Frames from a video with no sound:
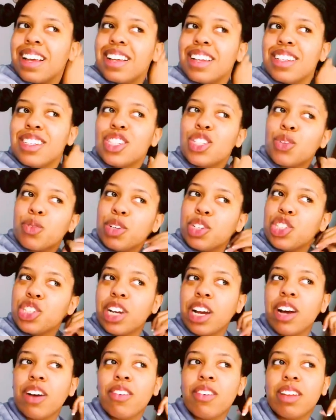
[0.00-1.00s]
squish
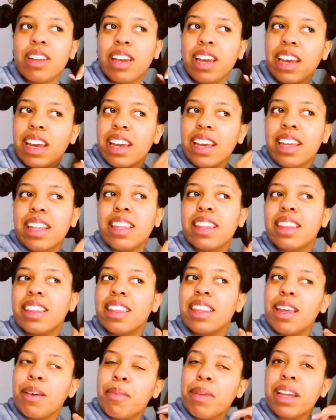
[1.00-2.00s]
out, and
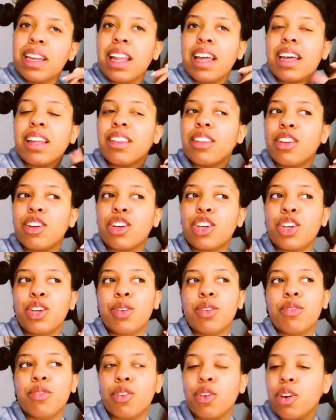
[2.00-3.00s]
that might not look cute
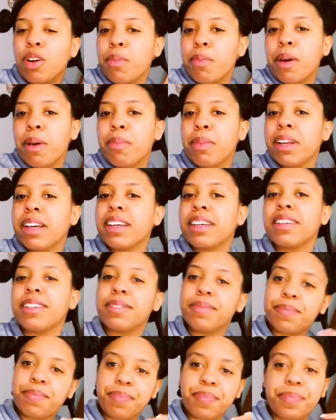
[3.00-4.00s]
if you're going to public.
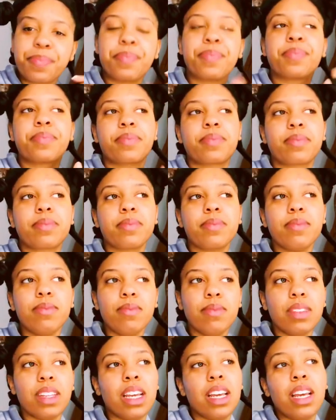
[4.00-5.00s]

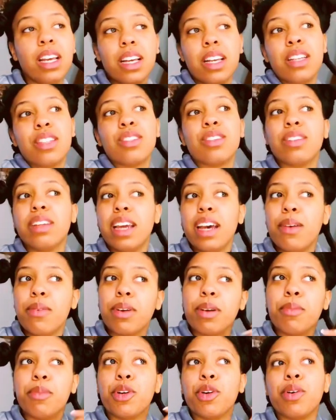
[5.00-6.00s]
So now what
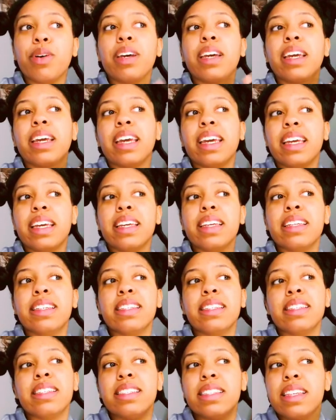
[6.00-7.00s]
I'm doing
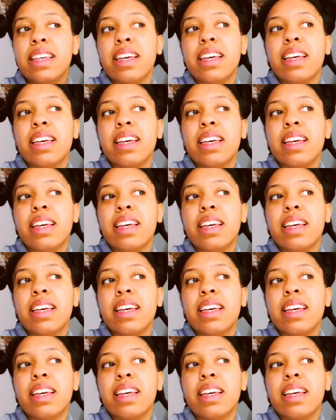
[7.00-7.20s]
is